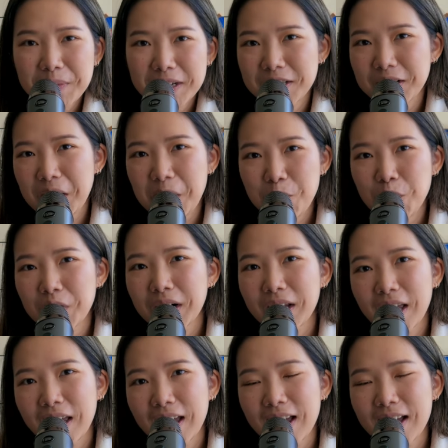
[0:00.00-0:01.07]
my time
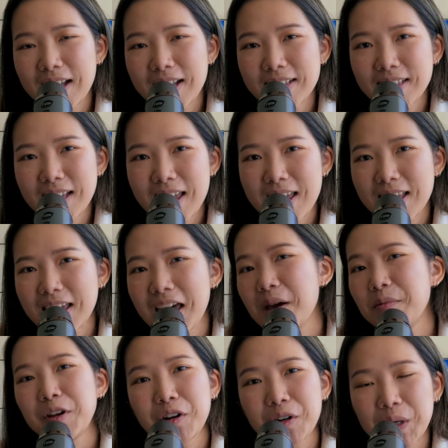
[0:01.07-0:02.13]
working as a
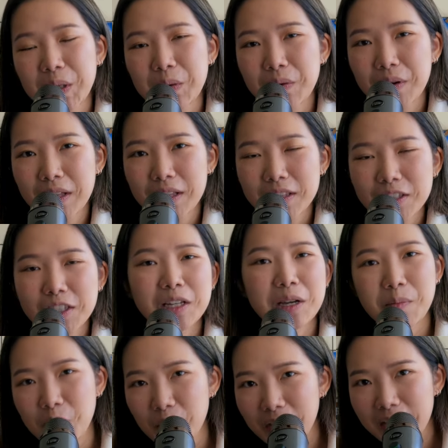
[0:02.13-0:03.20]
cabin crew with
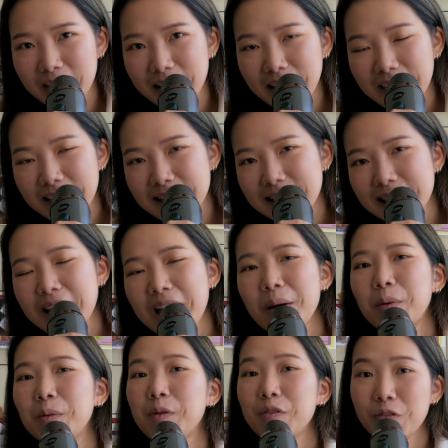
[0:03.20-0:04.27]
Singapore Airlines.
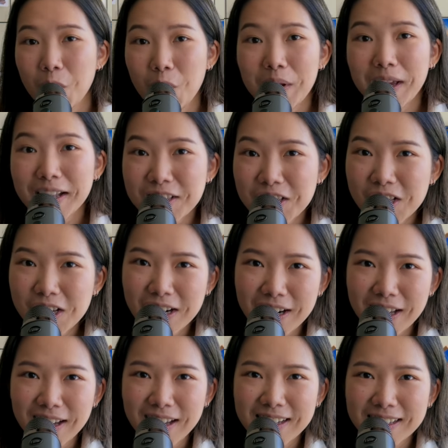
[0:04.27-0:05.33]
But before we get
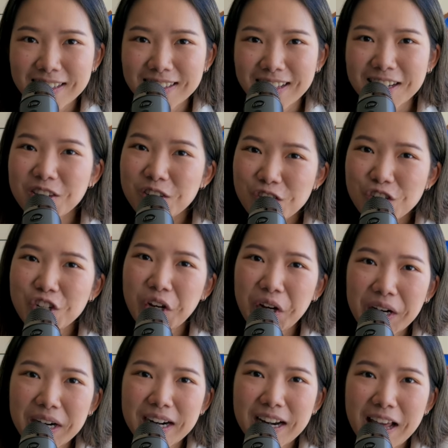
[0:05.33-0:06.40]
started, I'd like to
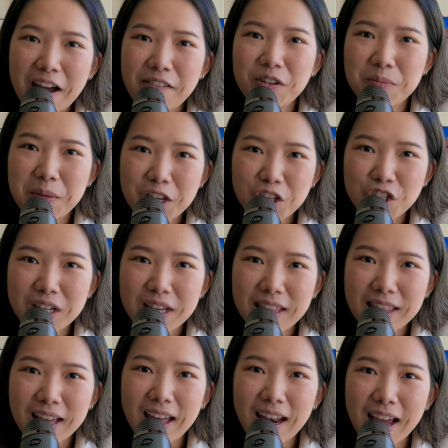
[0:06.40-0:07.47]
share an affirmation
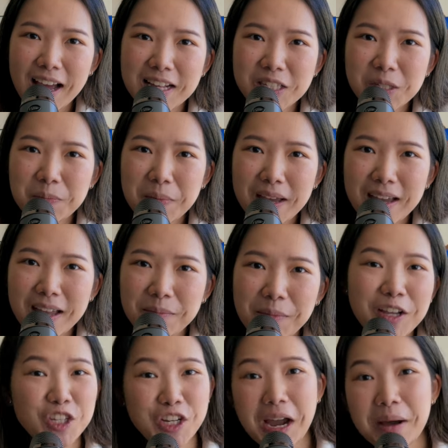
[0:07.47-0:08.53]
that has been
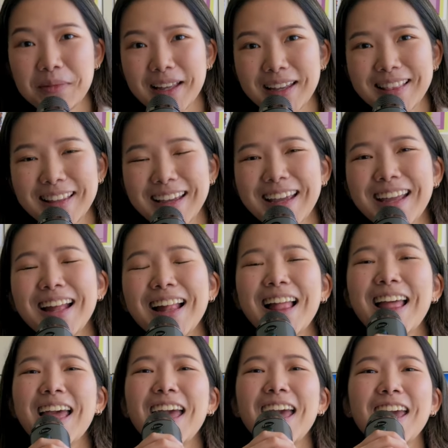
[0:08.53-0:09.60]
my jam lately.
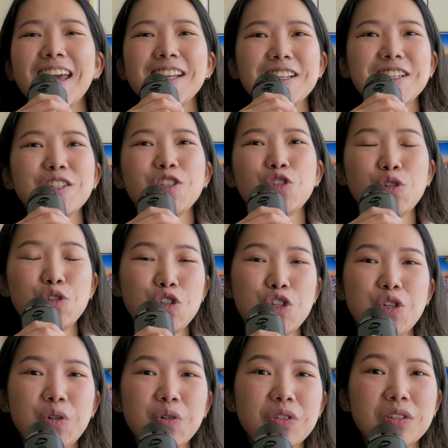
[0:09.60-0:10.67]
It is to
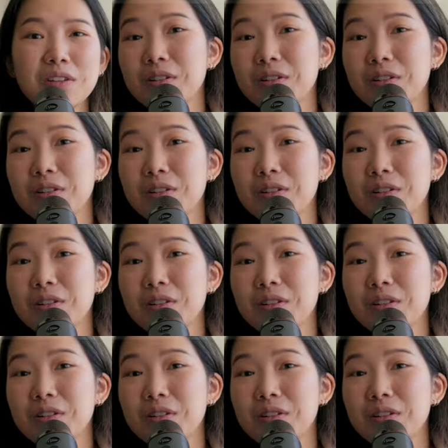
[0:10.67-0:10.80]
choose